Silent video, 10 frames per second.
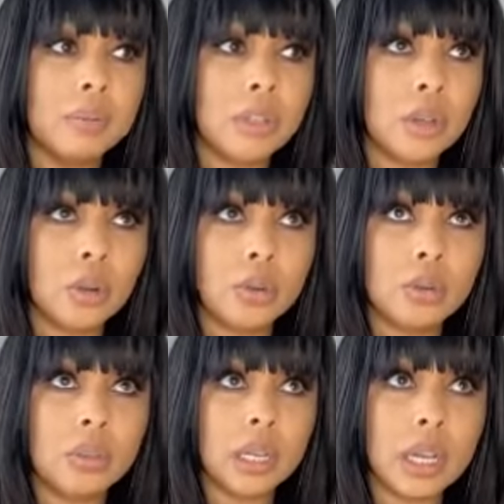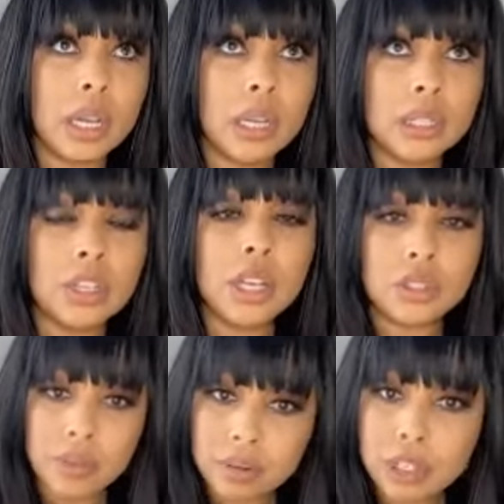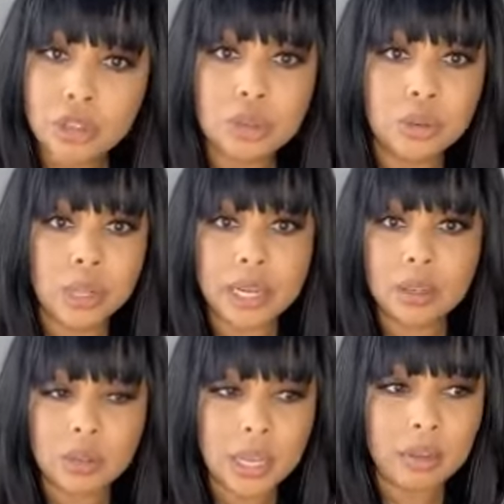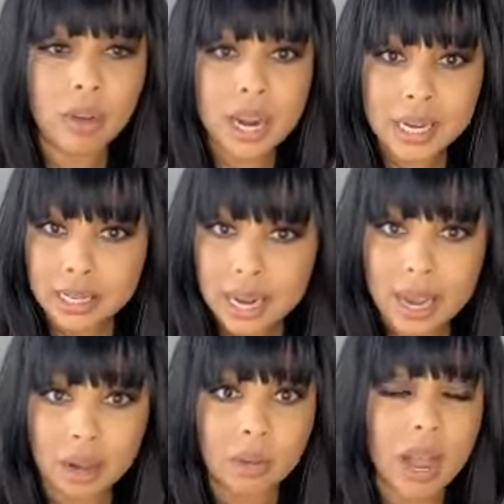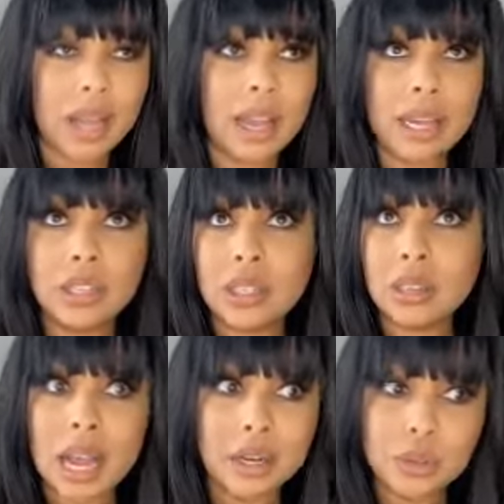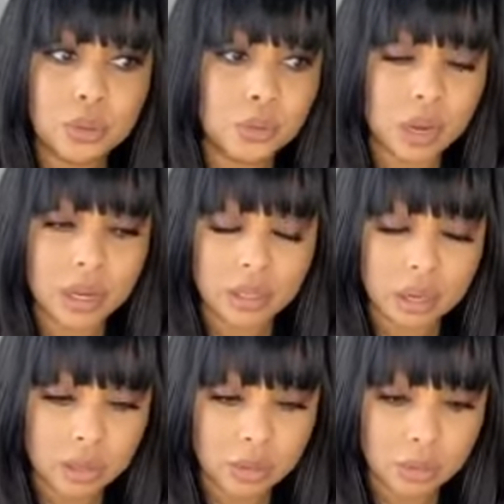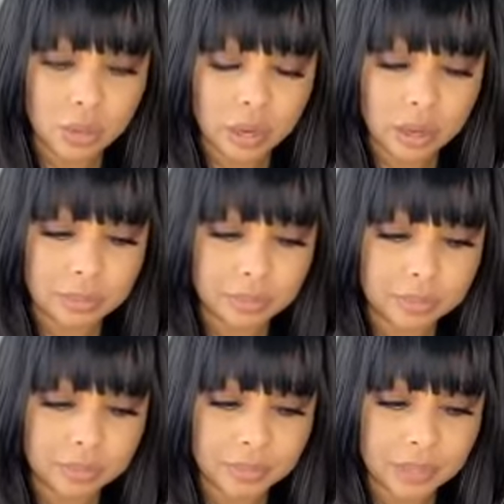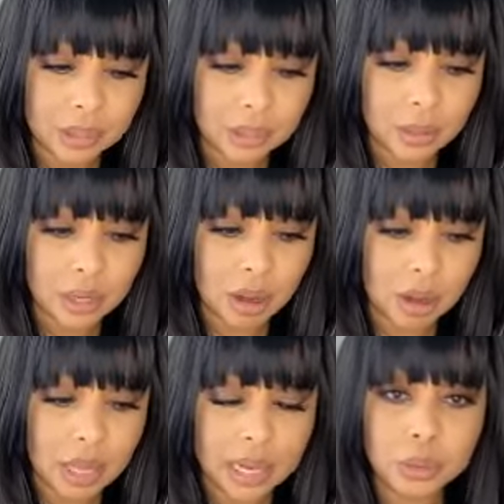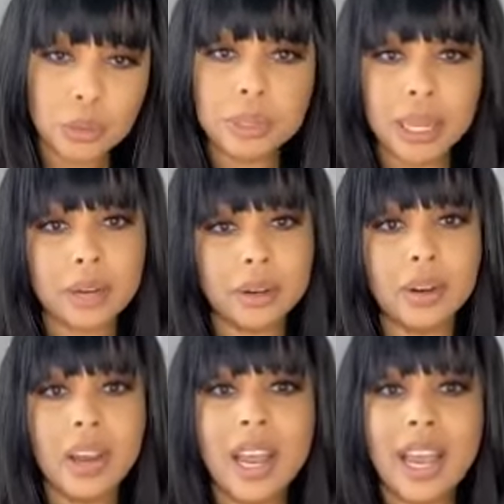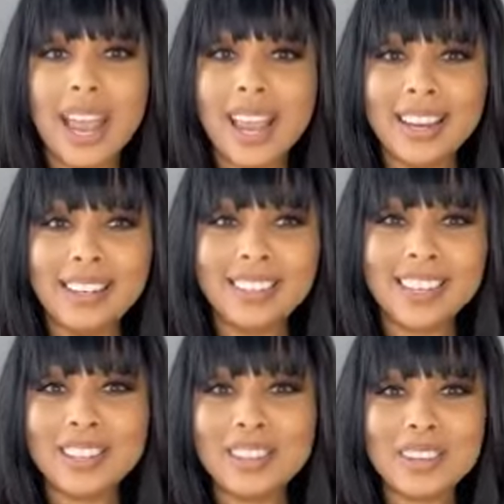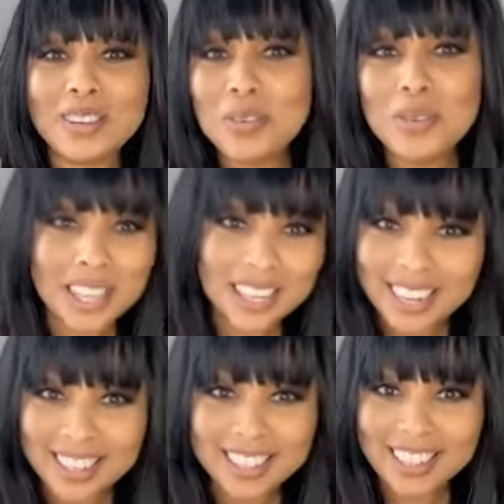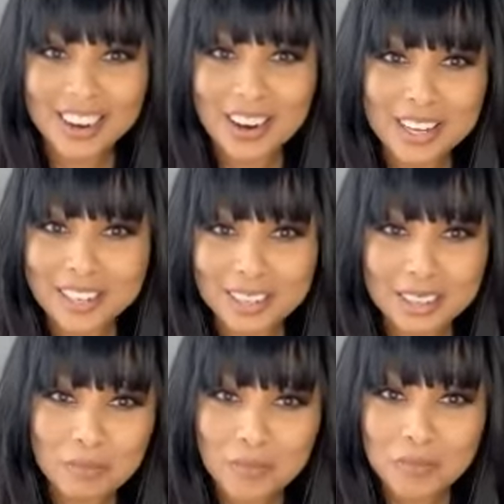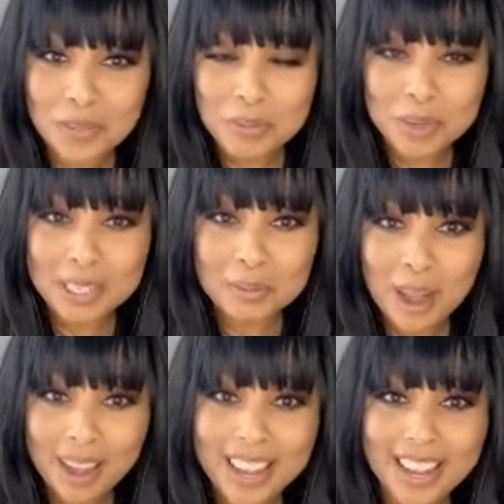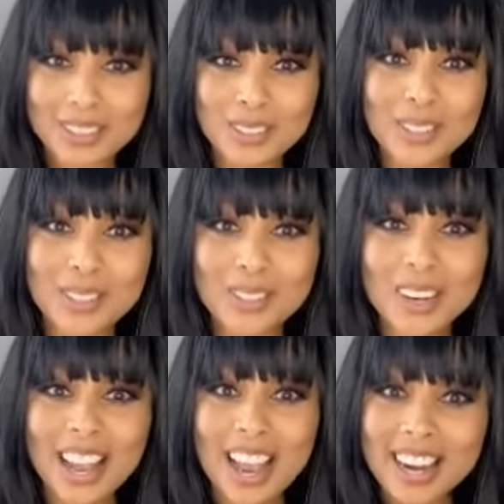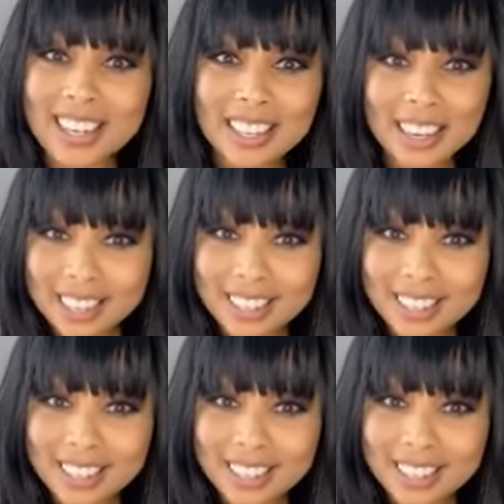So it's very true. Like you said, writing it down. I just got a new what's it called? Like a new planner. And the new thing that's in there is filming these podcasts with you. And that's like